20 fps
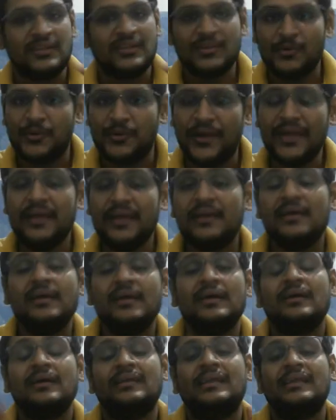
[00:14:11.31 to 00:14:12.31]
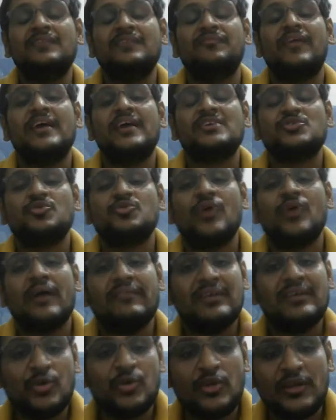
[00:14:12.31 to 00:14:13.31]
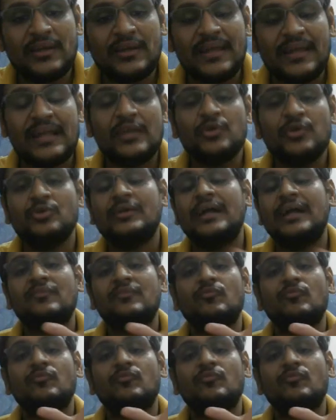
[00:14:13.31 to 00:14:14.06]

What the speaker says: Okay, in phase 2, I will tell you that